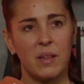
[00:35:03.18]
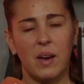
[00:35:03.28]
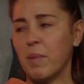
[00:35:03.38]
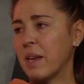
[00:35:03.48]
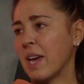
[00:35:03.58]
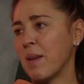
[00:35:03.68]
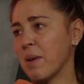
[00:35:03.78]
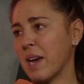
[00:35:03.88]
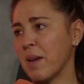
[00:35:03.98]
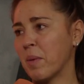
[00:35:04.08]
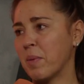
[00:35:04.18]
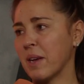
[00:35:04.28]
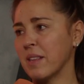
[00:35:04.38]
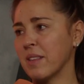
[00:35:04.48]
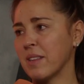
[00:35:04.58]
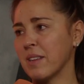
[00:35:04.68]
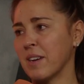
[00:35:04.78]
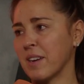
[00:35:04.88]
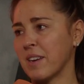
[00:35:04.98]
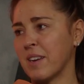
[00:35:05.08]
mean, Katie McCabe up against
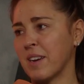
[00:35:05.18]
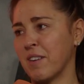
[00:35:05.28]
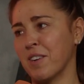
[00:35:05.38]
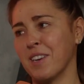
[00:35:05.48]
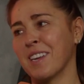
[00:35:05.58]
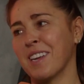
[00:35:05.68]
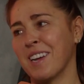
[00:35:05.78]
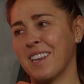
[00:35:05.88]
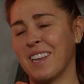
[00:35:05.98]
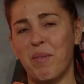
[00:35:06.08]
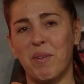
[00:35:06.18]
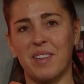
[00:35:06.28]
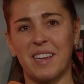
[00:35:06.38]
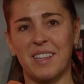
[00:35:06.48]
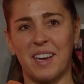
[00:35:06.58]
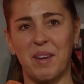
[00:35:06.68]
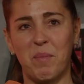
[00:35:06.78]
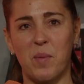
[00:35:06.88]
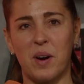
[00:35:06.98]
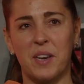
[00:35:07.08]
Canada. That one's an
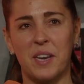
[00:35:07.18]
exciting one.